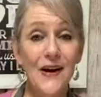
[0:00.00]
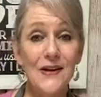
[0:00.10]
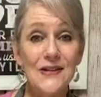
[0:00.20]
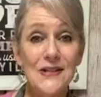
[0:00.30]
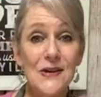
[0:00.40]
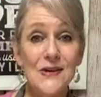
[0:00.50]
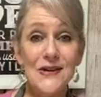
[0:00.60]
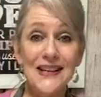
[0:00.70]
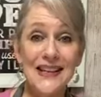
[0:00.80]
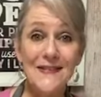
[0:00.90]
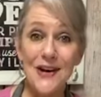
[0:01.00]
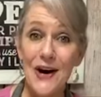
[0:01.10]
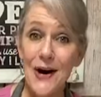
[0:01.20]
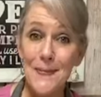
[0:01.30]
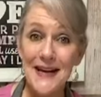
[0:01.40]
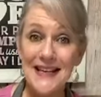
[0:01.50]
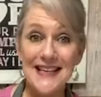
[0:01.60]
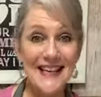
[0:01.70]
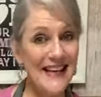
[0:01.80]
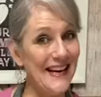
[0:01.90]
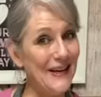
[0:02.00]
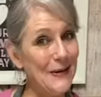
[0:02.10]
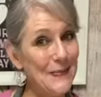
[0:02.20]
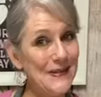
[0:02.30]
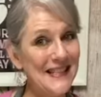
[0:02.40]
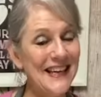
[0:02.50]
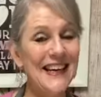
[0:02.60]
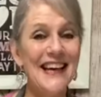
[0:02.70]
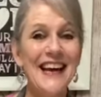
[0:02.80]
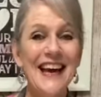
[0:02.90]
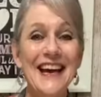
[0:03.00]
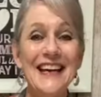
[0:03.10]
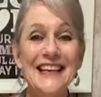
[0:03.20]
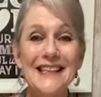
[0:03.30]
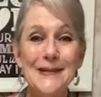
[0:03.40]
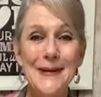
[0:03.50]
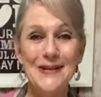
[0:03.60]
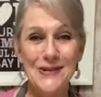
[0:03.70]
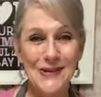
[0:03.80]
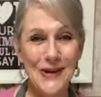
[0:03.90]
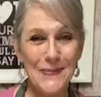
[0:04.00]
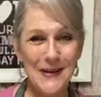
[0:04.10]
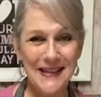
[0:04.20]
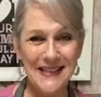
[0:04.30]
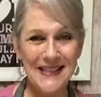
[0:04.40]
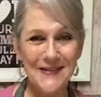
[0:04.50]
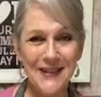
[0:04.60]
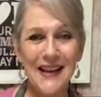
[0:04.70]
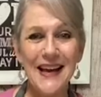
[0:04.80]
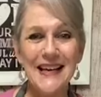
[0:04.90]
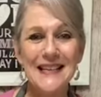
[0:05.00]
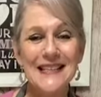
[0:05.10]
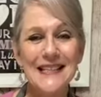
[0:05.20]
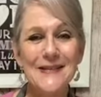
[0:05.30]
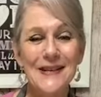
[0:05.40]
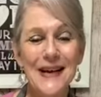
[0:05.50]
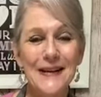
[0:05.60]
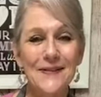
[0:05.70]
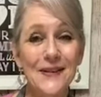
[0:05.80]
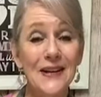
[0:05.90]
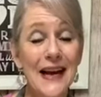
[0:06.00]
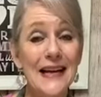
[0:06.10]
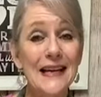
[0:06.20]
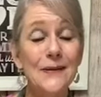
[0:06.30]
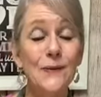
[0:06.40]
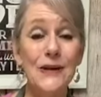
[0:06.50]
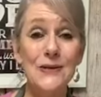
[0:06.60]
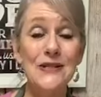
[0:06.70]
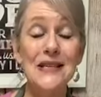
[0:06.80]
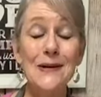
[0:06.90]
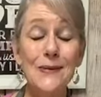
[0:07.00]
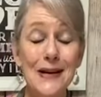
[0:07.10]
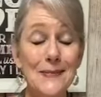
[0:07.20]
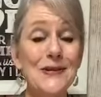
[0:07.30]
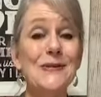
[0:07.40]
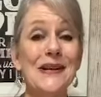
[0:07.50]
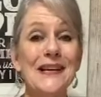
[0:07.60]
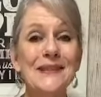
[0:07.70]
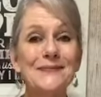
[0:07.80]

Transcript: Also, you can leave a comment. That helps. And smash those heart buttons if you like and see what you see what I'm doing.